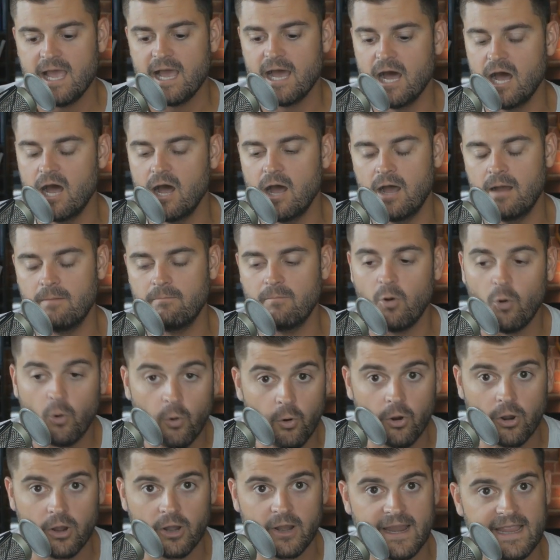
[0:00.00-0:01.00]

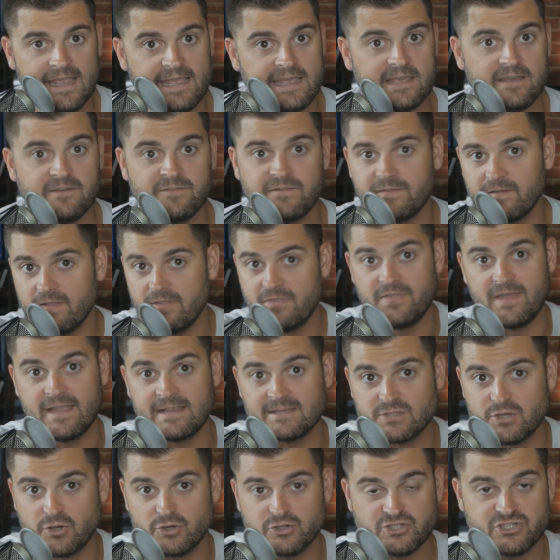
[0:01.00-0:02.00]
Or if
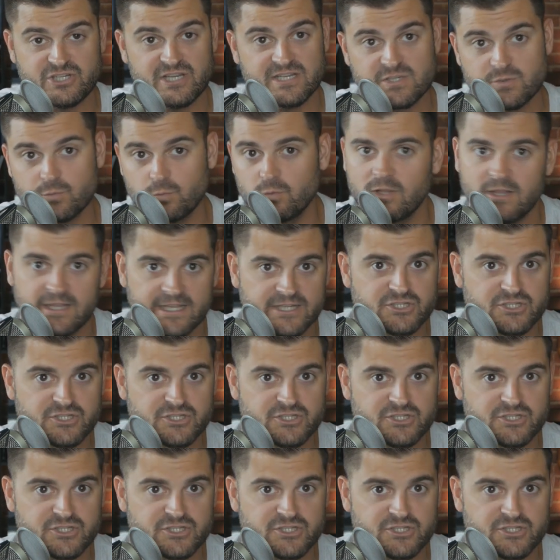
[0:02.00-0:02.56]
things are just really